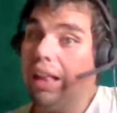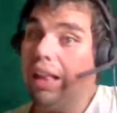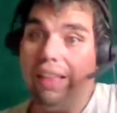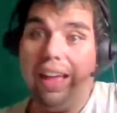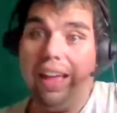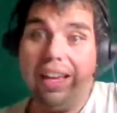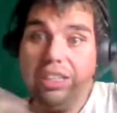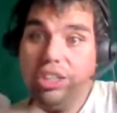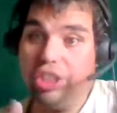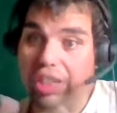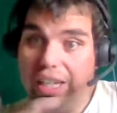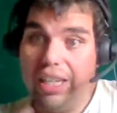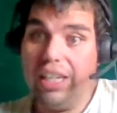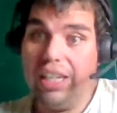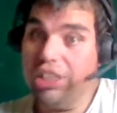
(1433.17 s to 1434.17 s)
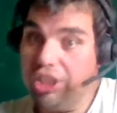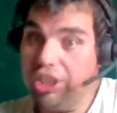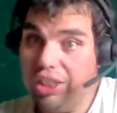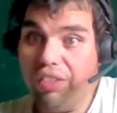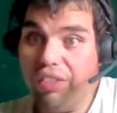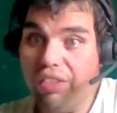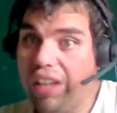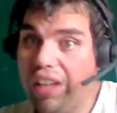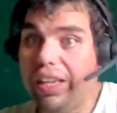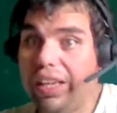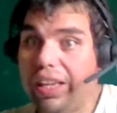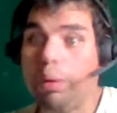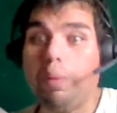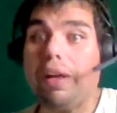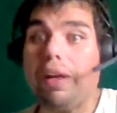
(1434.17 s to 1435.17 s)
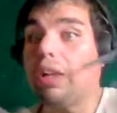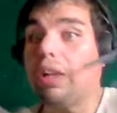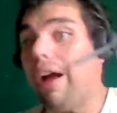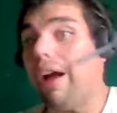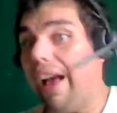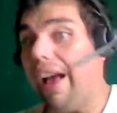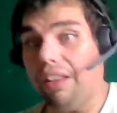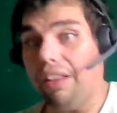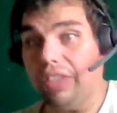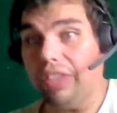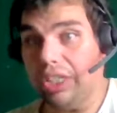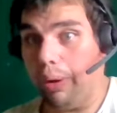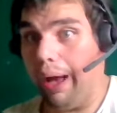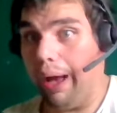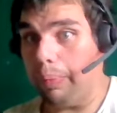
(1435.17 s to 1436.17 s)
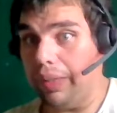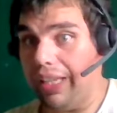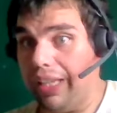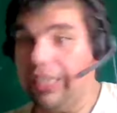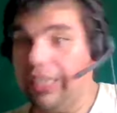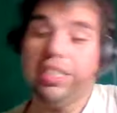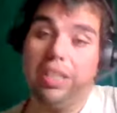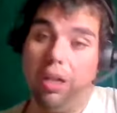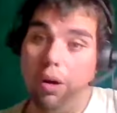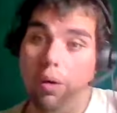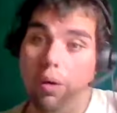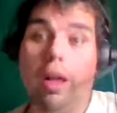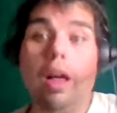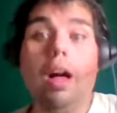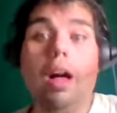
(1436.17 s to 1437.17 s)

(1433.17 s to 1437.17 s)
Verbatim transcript: Like she she's a fan of Henry Winkler. I love the show Happy Days, so